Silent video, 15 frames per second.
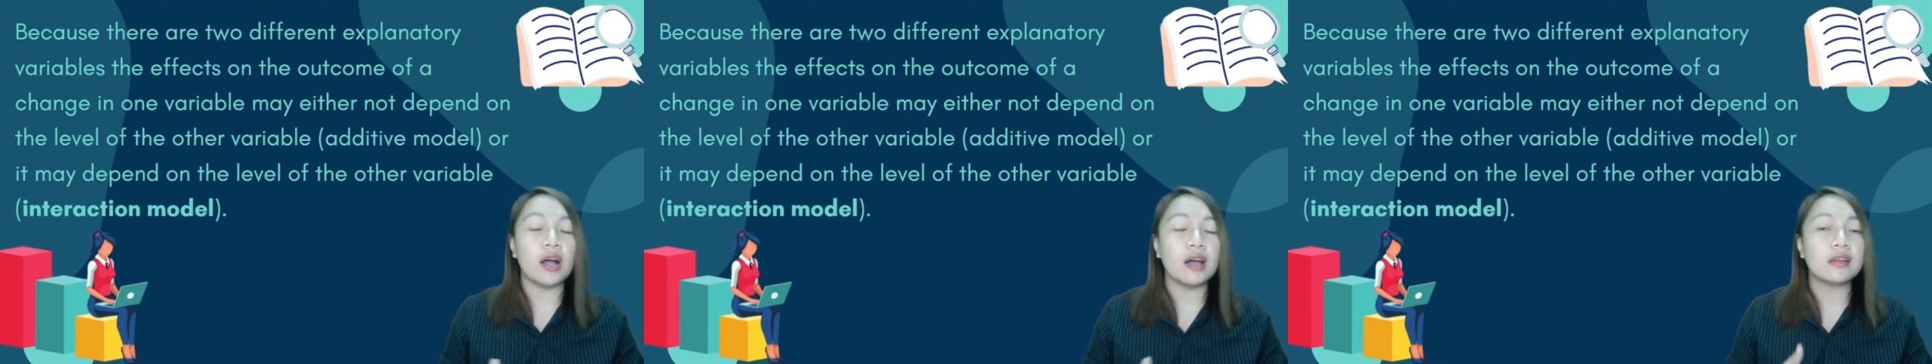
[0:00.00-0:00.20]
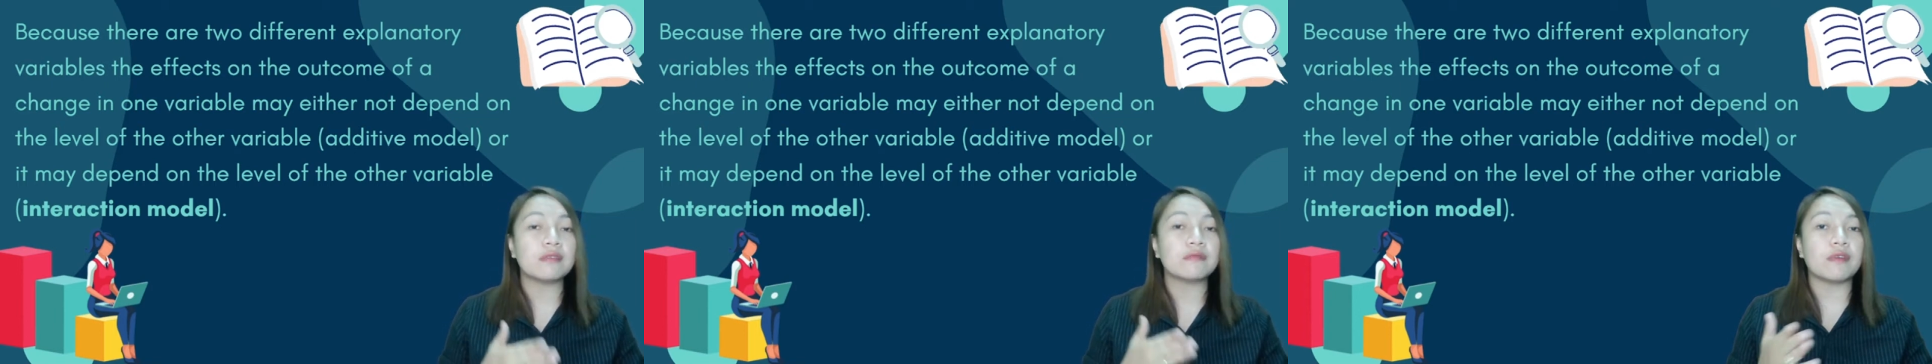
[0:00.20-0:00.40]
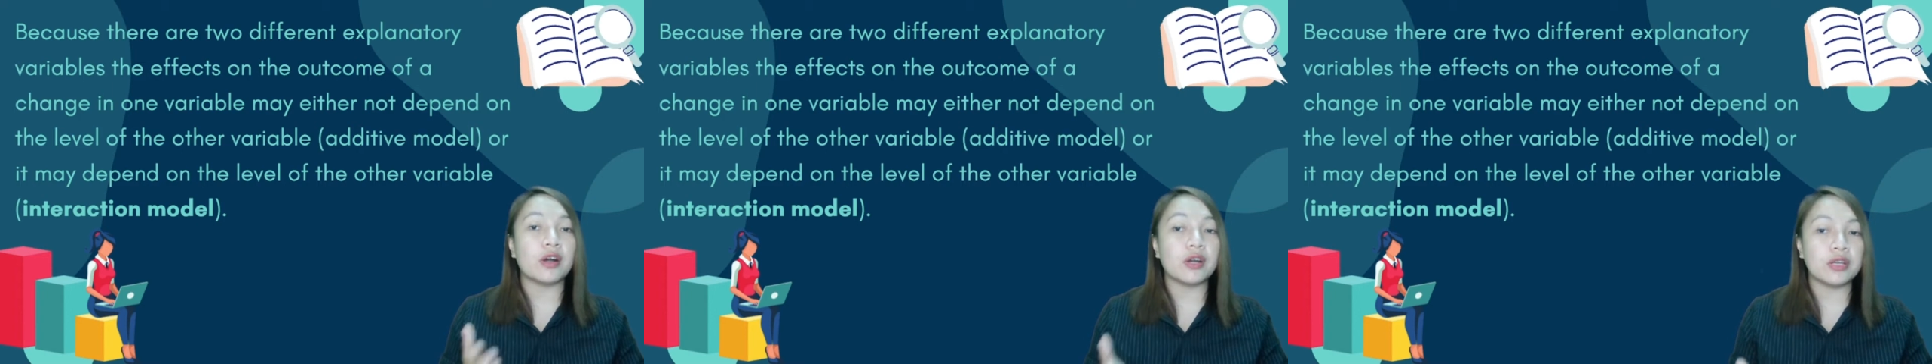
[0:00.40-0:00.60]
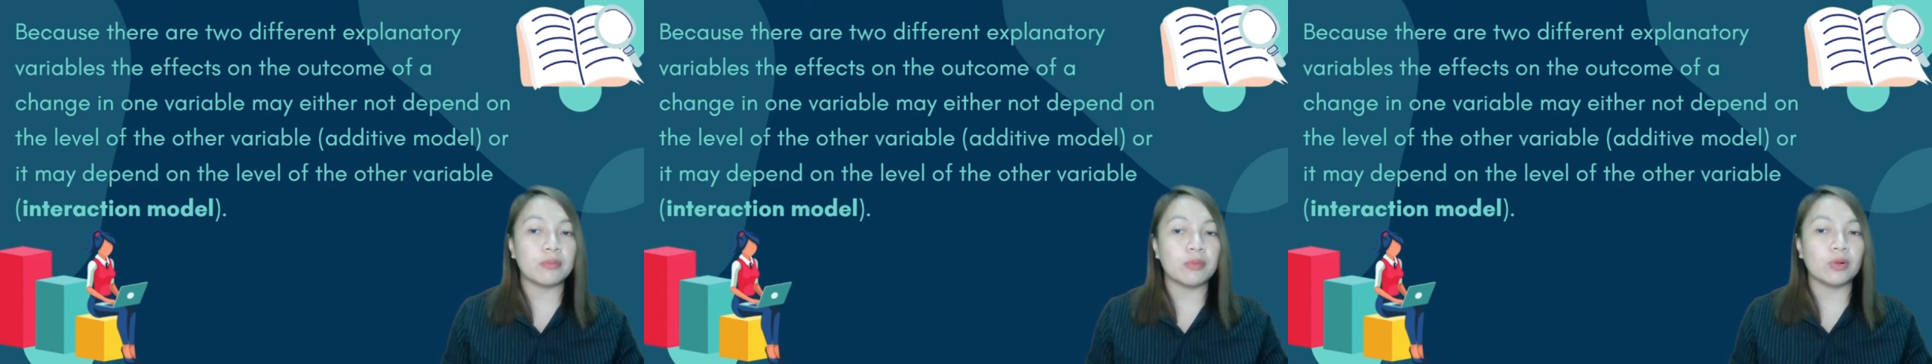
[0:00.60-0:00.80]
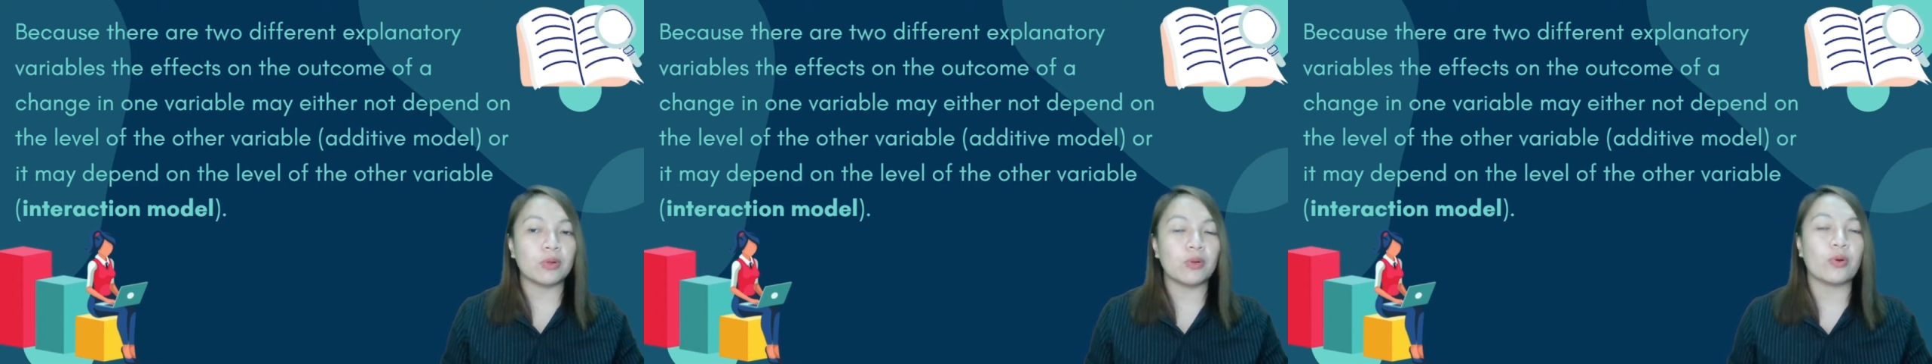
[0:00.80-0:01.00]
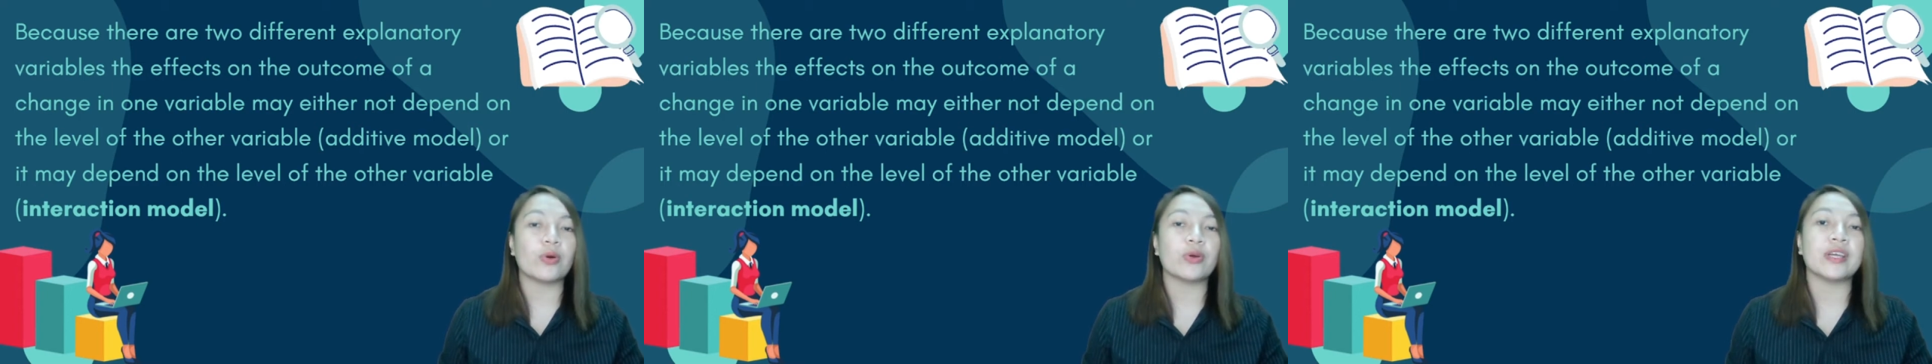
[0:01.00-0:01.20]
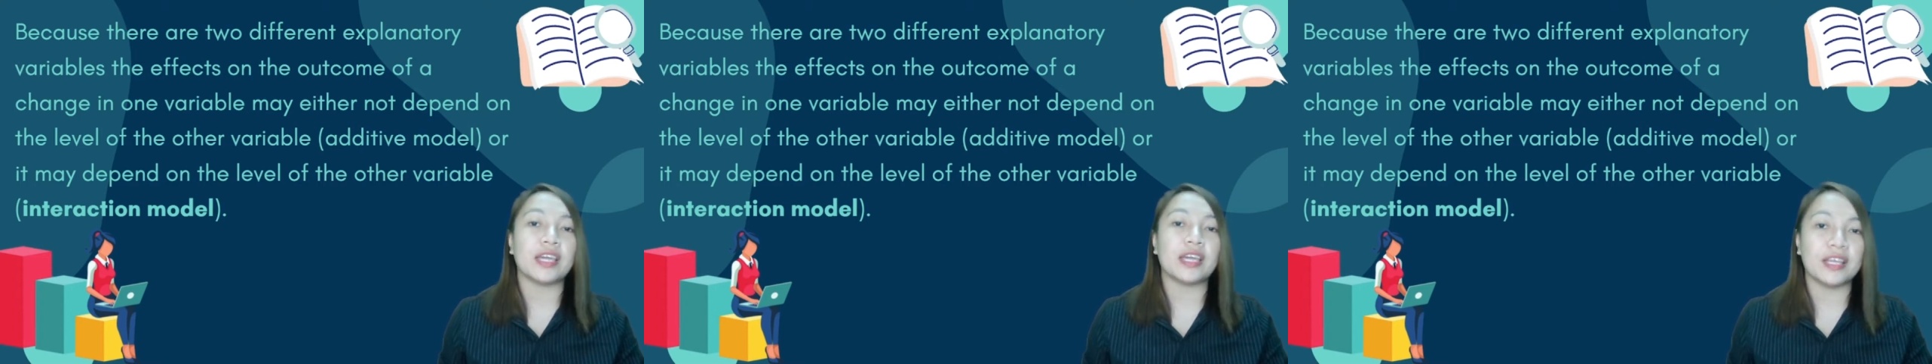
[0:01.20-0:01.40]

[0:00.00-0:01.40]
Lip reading: other variable or the